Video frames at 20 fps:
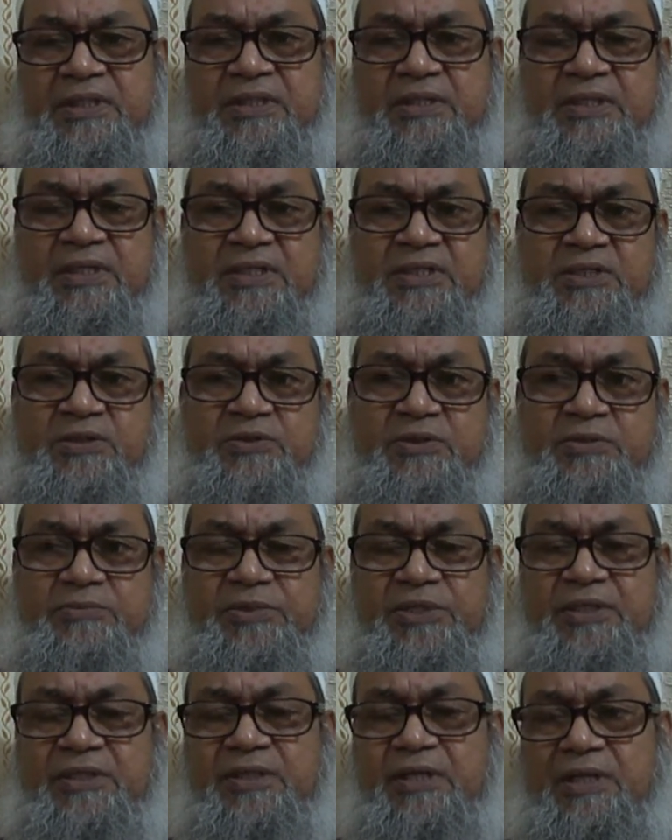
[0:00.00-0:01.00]
Excuse
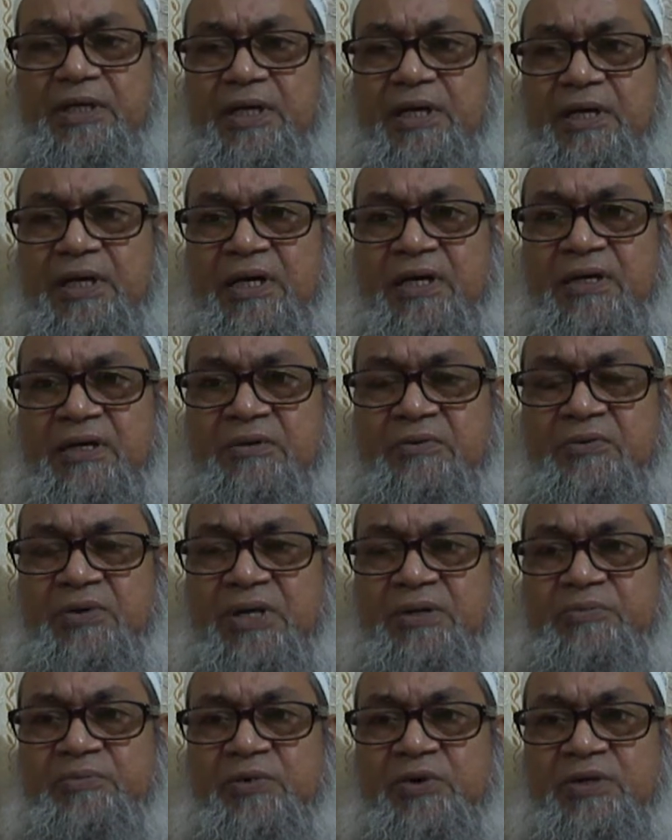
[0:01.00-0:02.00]
me,
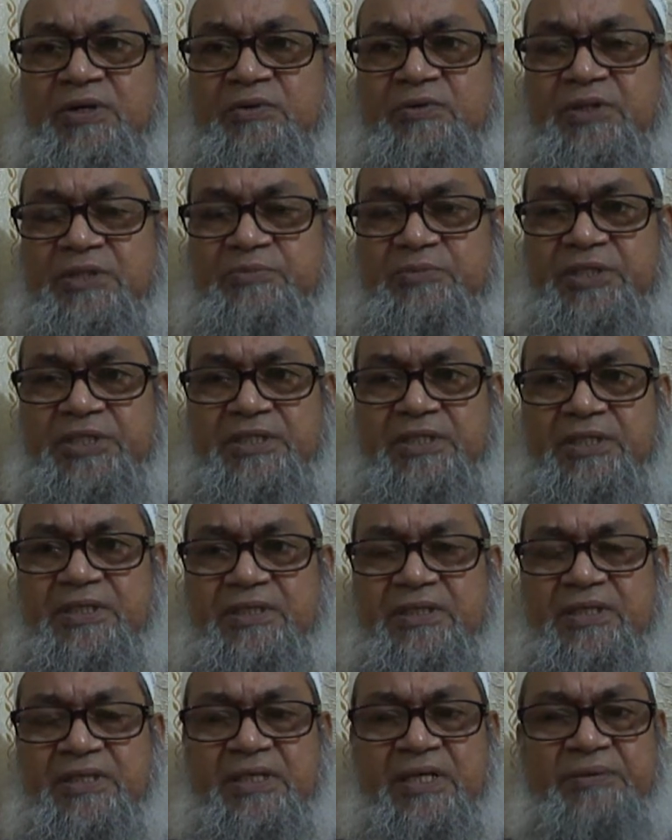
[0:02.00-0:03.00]
one point was missing
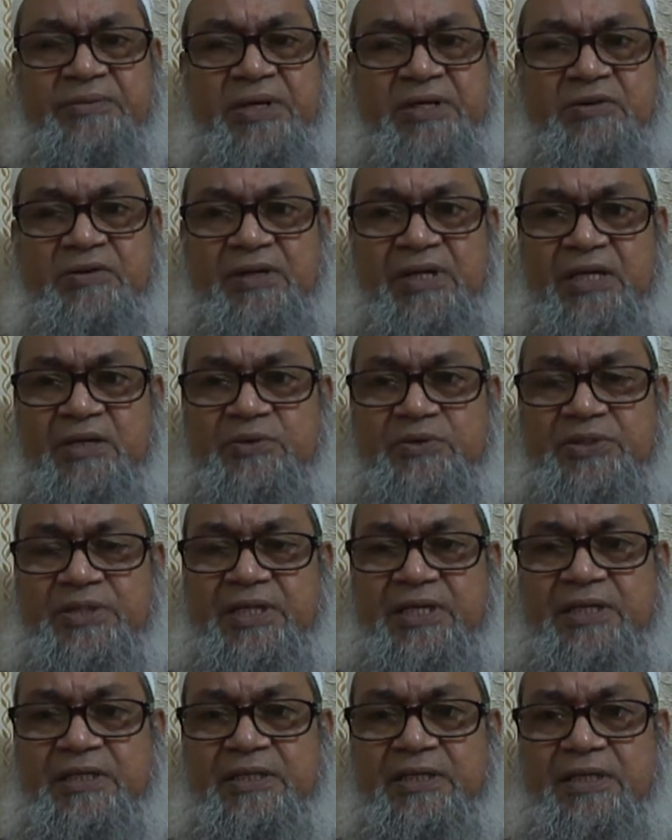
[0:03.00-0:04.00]
in
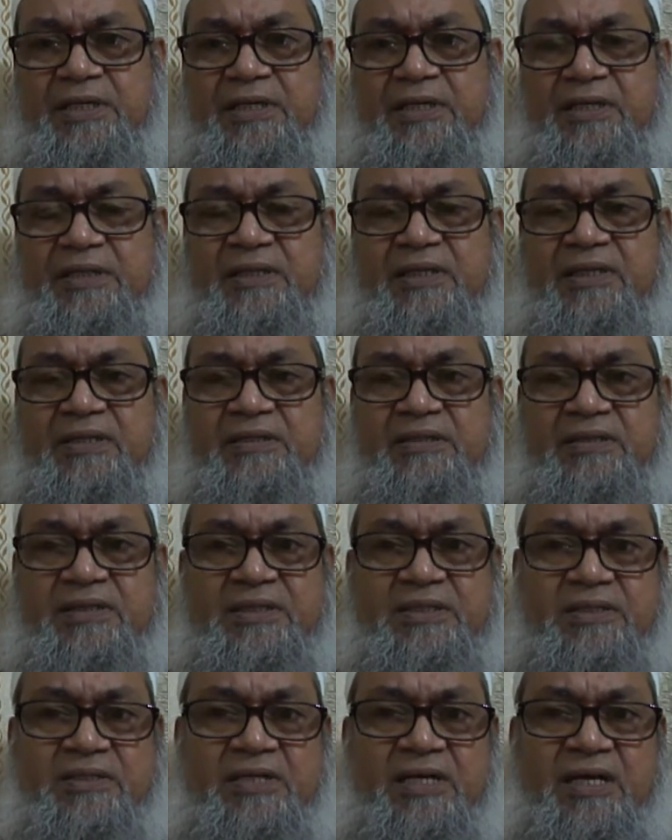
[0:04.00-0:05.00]
aminoglycoside, that
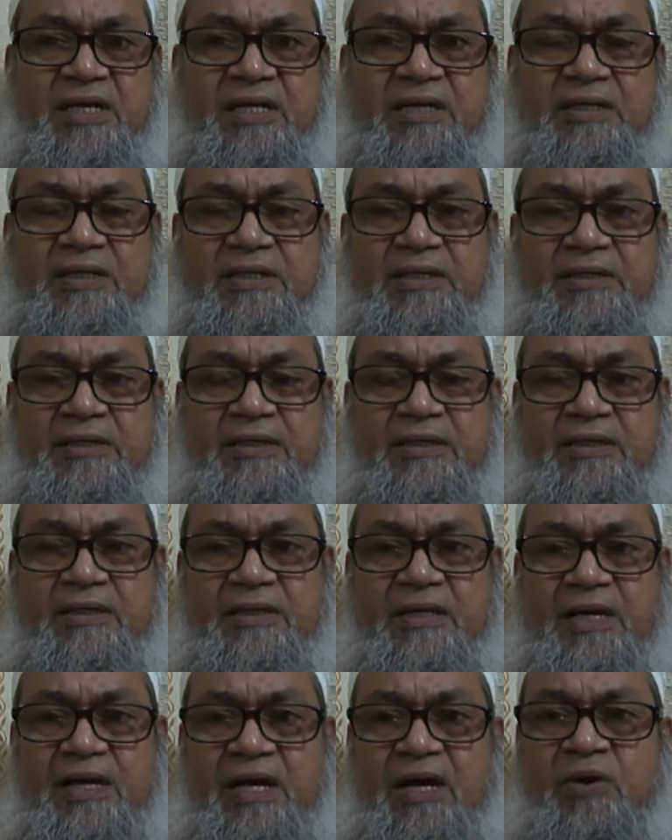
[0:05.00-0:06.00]
this drug,
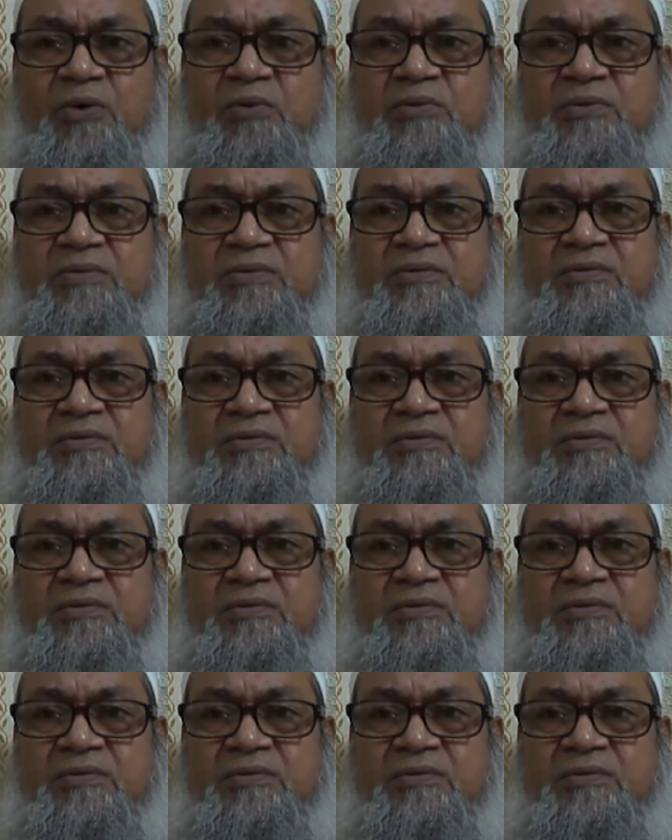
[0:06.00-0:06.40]
how